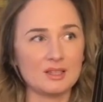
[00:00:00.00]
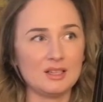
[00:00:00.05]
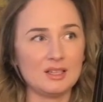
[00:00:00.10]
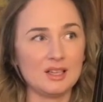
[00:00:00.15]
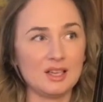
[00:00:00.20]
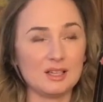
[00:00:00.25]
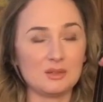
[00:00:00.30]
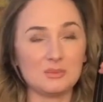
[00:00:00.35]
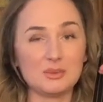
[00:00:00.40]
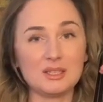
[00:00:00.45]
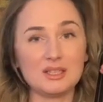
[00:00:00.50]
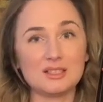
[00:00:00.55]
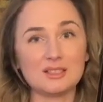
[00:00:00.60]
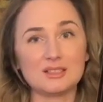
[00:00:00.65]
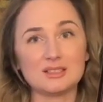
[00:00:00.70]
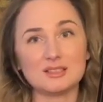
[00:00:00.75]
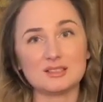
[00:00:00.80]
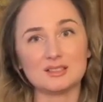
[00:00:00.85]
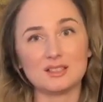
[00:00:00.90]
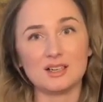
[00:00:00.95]
and we're gonna
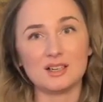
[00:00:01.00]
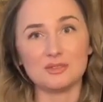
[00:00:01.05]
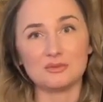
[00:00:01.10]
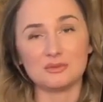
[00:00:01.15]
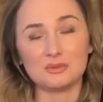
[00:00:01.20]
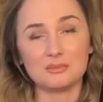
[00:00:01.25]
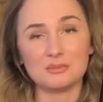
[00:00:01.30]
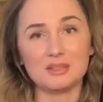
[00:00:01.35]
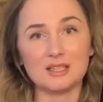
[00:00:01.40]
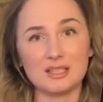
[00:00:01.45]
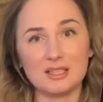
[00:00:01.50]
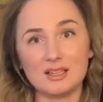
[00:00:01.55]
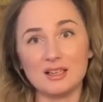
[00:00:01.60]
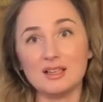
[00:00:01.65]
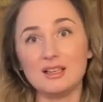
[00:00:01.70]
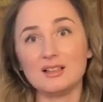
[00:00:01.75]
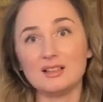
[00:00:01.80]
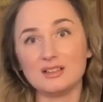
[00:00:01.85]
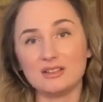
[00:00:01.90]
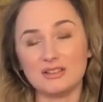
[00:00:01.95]
start from the
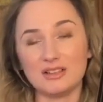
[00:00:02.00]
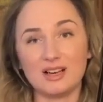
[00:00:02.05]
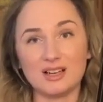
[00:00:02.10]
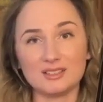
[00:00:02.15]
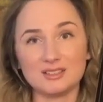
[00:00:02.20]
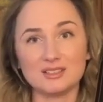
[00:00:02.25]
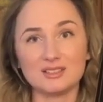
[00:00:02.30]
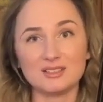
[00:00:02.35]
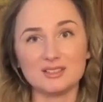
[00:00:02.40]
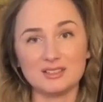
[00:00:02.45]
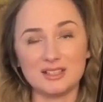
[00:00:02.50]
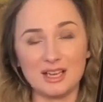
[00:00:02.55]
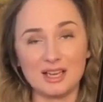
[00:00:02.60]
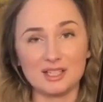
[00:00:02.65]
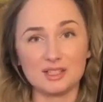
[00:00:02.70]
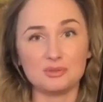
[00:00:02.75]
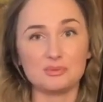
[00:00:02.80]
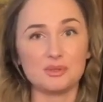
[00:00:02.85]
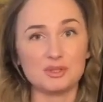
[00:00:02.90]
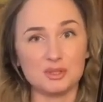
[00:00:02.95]
last
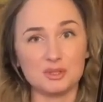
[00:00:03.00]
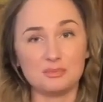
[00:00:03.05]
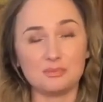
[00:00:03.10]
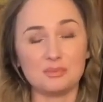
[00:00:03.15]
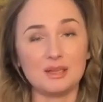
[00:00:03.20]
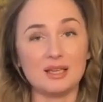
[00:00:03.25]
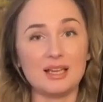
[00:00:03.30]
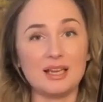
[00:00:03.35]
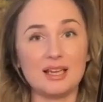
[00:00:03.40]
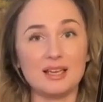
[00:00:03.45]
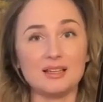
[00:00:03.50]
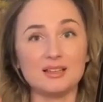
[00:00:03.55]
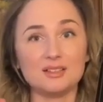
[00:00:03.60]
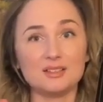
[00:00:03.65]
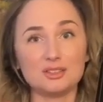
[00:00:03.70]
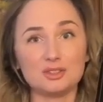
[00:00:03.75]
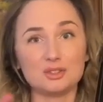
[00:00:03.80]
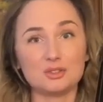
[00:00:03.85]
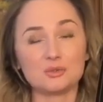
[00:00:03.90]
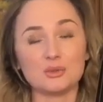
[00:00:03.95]
stage when you play
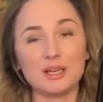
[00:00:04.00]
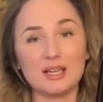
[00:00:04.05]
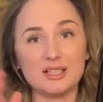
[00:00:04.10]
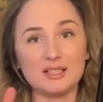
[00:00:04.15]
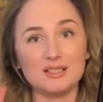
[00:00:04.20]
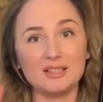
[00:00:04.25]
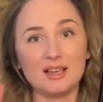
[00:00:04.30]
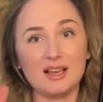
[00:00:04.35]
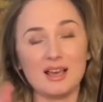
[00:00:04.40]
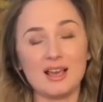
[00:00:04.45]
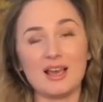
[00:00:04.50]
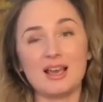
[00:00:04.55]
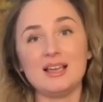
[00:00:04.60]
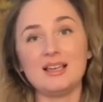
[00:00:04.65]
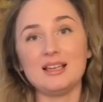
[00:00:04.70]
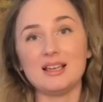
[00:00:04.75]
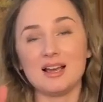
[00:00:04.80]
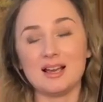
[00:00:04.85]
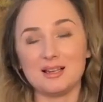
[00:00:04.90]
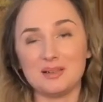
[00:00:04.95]
straight
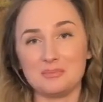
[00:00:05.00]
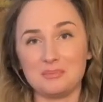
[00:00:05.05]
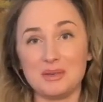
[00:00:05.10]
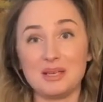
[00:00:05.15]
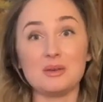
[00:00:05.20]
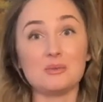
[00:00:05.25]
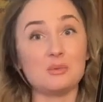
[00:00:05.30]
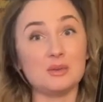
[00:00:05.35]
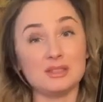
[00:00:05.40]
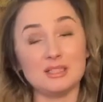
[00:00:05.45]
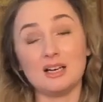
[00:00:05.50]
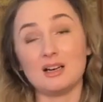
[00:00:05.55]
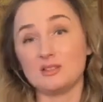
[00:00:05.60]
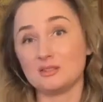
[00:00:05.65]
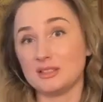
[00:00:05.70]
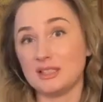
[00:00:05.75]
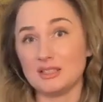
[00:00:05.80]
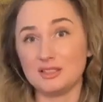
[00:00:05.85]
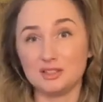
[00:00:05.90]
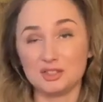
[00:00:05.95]
A and B without
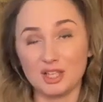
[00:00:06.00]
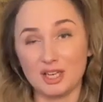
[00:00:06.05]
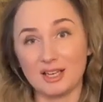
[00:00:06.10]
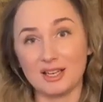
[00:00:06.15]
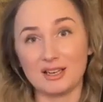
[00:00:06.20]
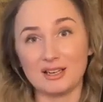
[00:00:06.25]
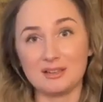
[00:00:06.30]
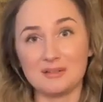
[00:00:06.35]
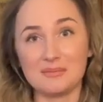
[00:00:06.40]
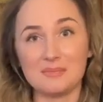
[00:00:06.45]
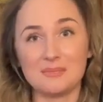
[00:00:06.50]
checking.